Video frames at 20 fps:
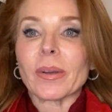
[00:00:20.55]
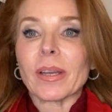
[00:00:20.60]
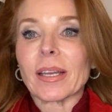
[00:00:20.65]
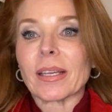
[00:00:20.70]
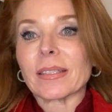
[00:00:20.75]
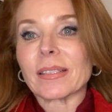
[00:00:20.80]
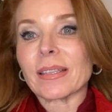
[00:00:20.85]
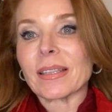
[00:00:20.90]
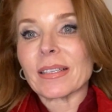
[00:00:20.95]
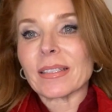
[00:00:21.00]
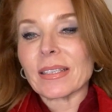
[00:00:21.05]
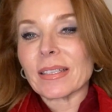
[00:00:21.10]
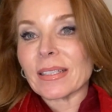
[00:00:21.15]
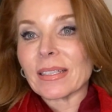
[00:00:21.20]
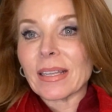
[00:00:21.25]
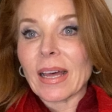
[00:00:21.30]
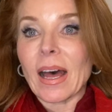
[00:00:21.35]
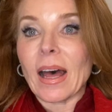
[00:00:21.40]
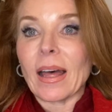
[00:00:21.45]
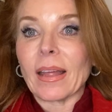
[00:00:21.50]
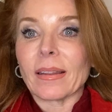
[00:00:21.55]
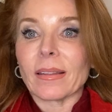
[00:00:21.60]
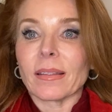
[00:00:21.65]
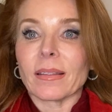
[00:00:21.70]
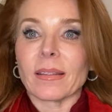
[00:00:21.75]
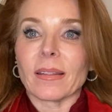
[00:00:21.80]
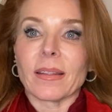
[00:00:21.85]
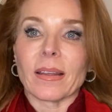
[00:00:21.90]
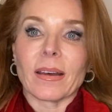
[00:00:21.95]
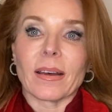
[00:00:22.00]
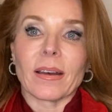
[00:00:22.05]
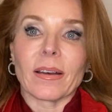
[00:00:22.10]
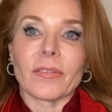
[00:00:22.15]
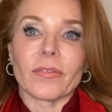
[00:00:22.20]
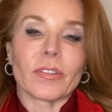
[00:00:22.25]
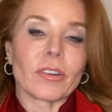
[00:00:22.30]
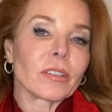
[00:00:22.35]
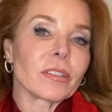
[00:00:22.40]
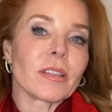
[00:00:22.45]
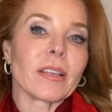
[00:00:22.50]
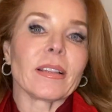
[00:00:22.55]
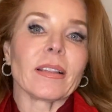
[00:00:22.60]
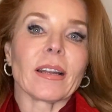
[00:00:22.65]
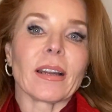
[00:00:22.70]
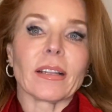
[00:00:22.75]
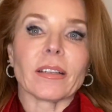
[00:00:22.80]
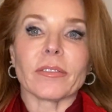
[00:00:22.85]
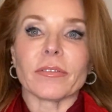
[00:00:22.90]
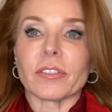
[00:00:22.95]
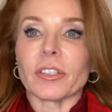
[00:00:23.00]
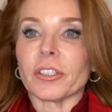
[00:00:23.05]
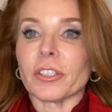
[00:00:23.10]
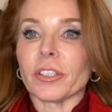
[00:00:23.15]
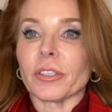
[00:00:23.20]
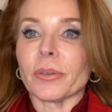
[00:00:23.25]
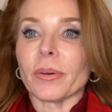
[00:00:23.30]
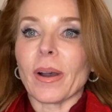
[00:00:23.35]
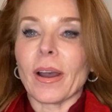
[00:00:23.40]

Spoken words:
because this is not the first thing that I love to do.